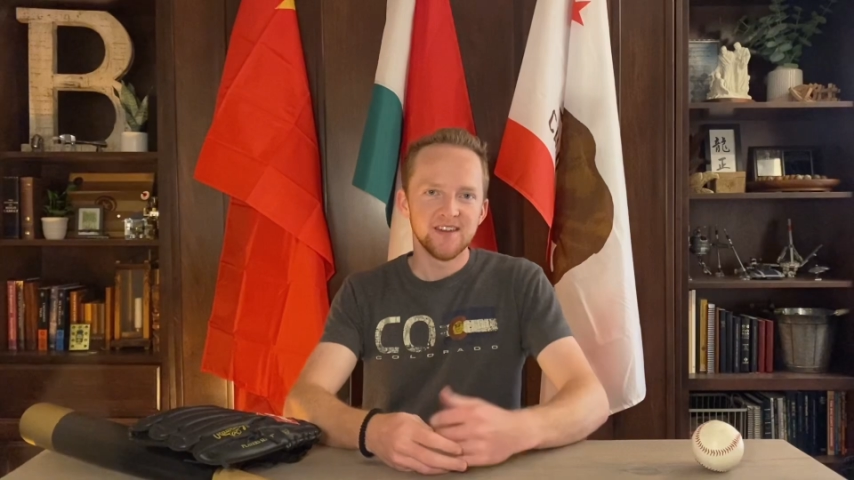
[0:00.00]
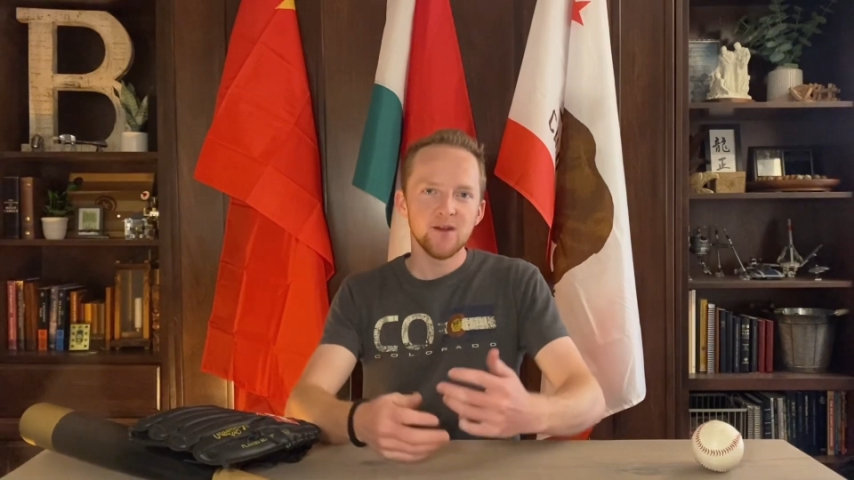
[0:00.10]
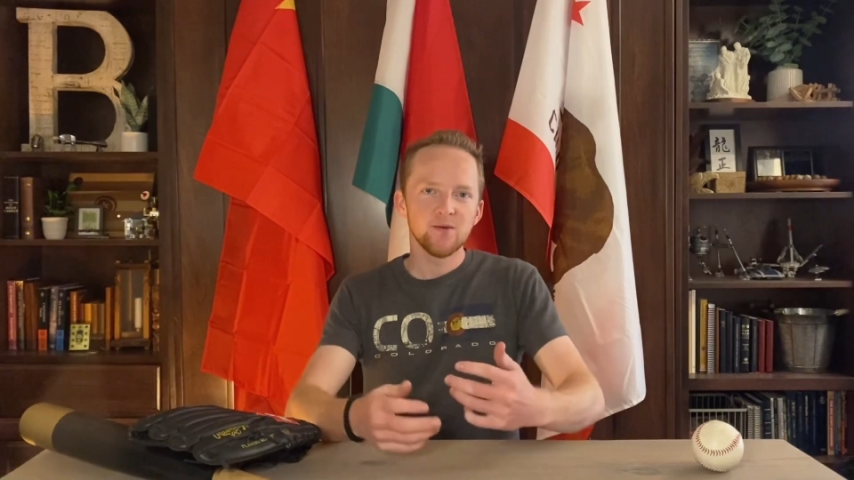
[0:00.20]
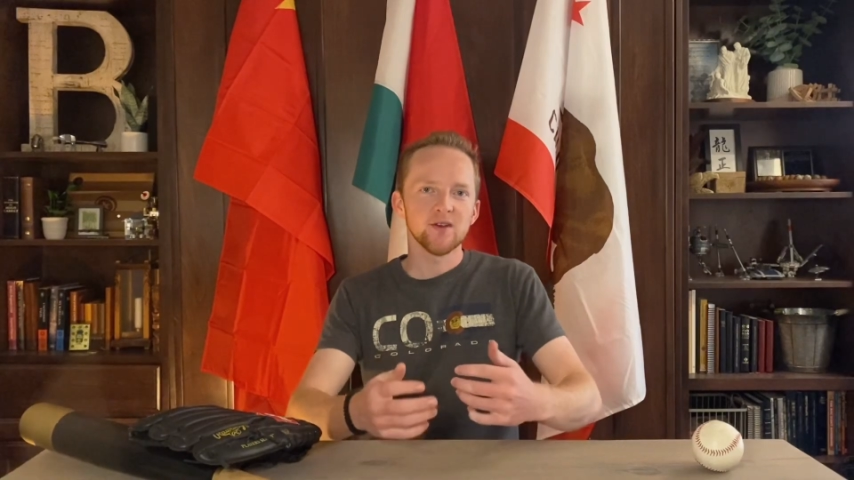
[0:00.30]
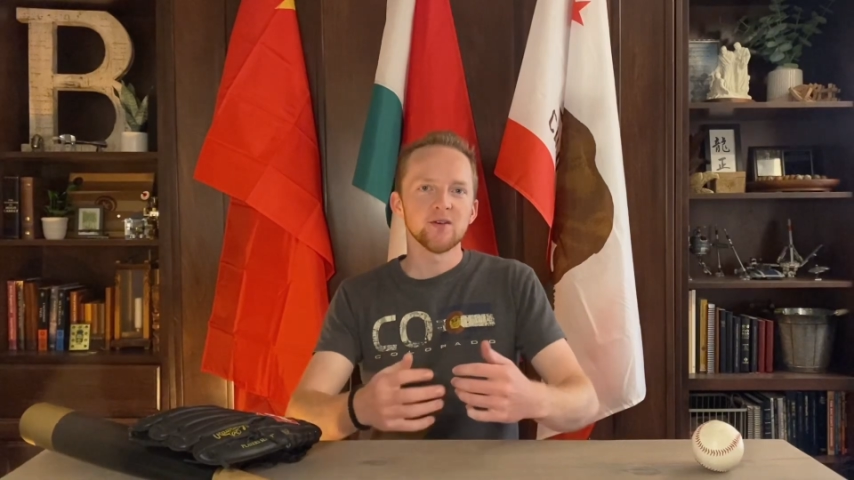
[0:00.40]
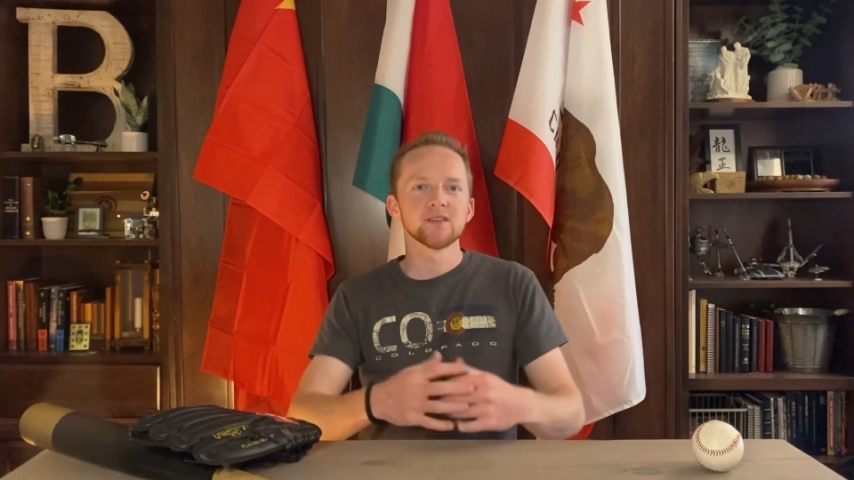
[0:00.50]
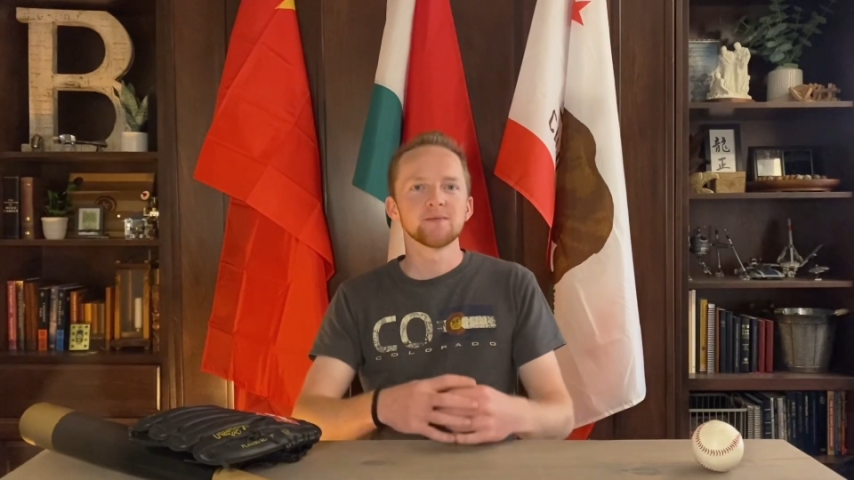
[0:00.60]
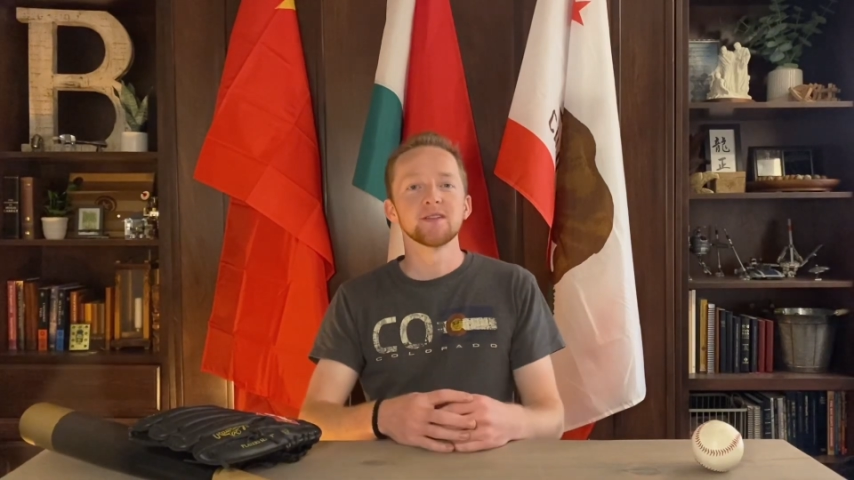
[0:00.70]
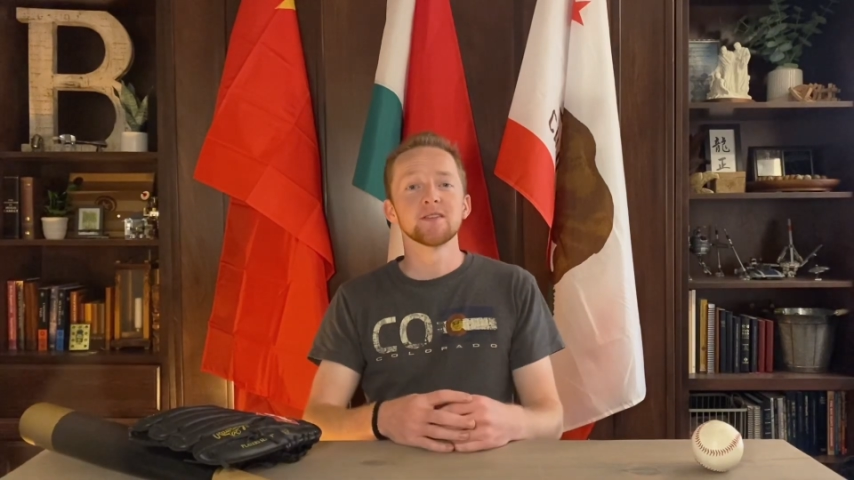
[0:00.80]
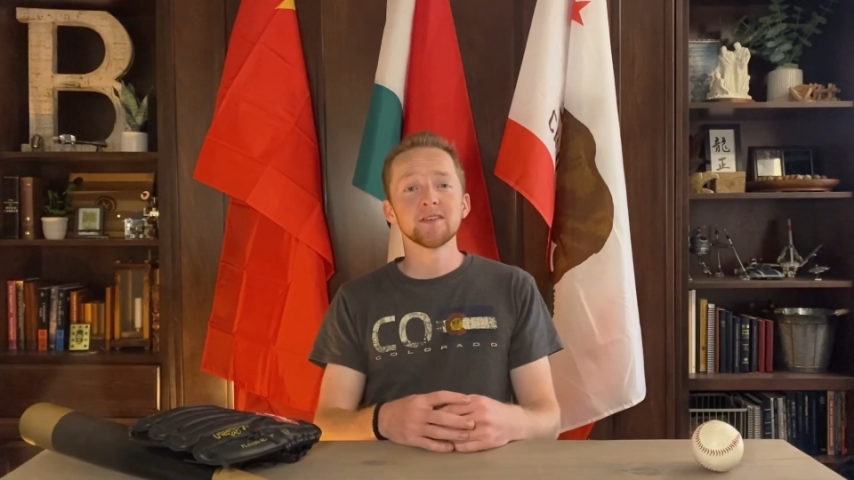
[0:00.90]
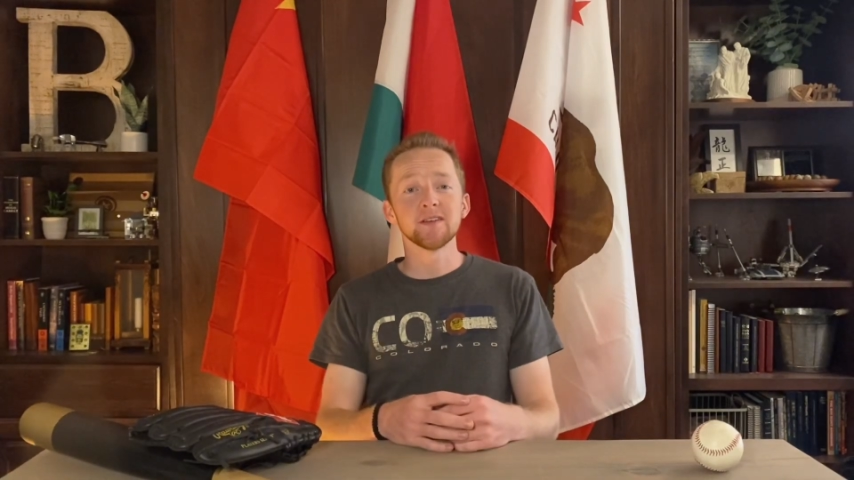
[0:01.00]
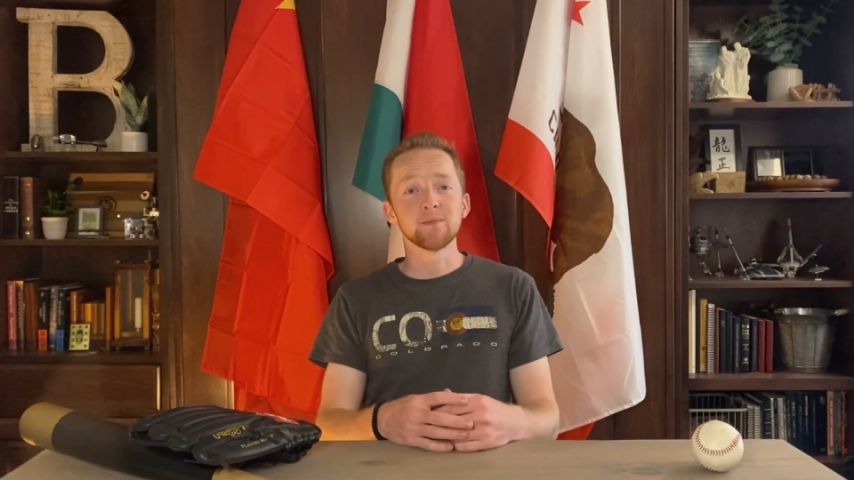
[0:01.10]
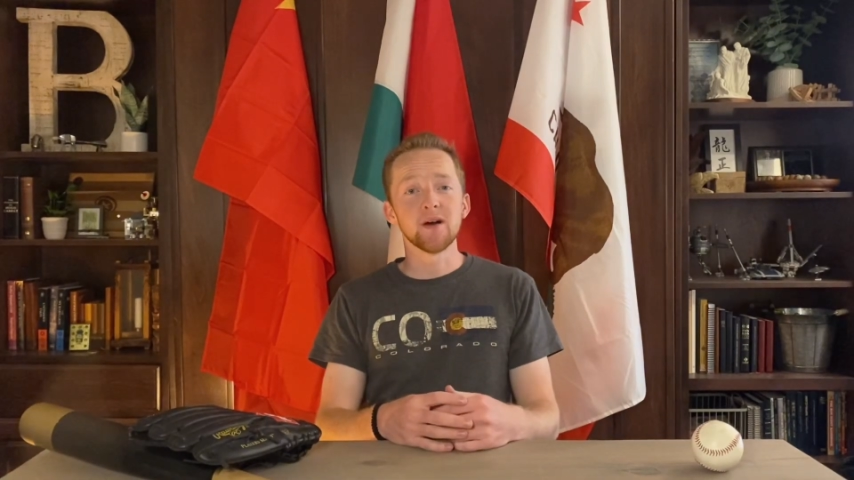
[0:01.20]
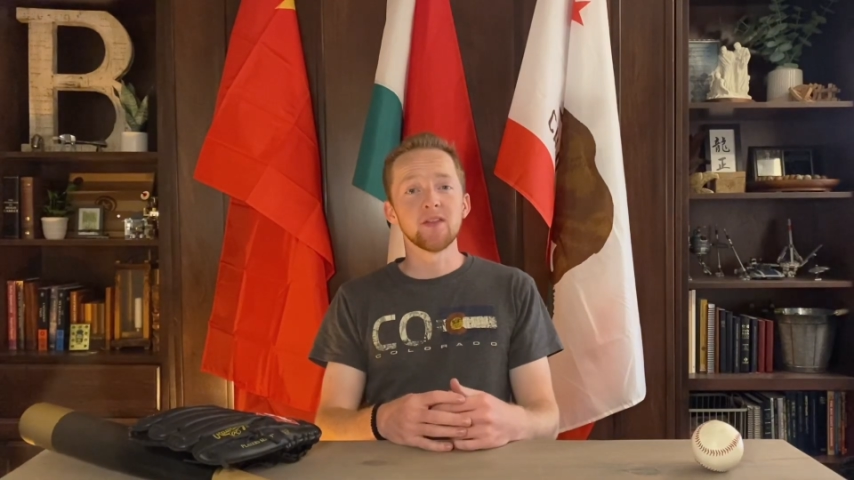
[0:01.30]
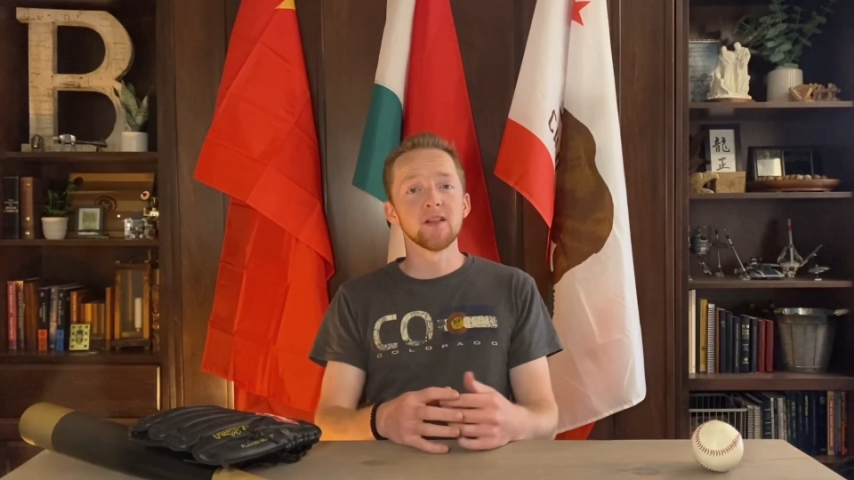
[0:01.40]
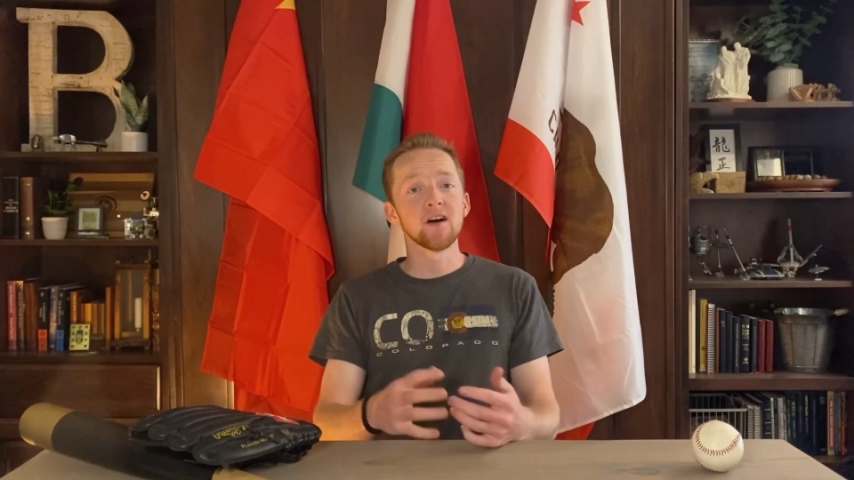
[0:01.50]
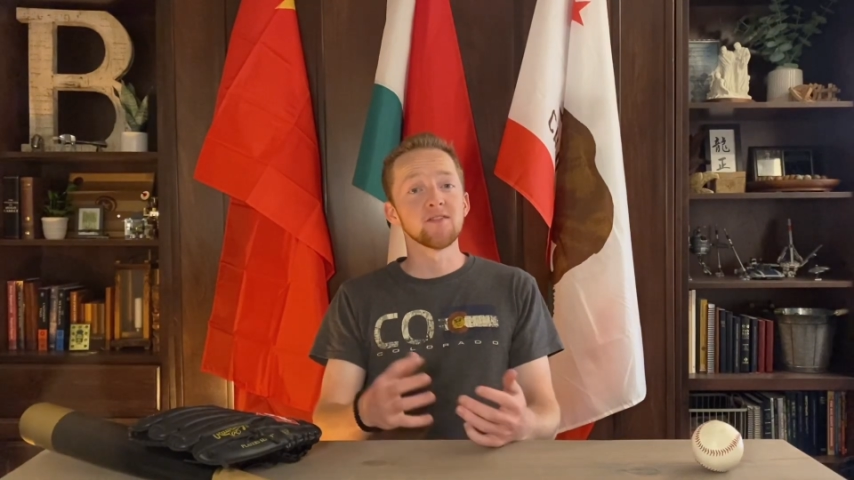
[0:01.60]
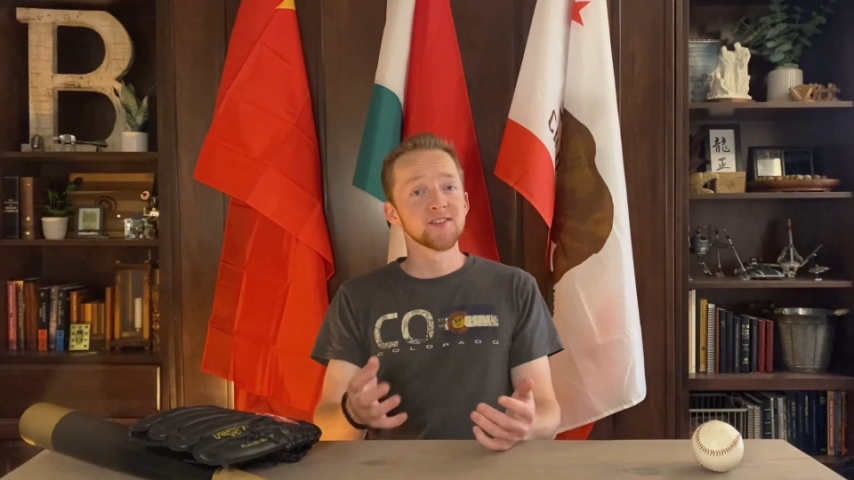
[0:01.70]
we're going to be learning about the law of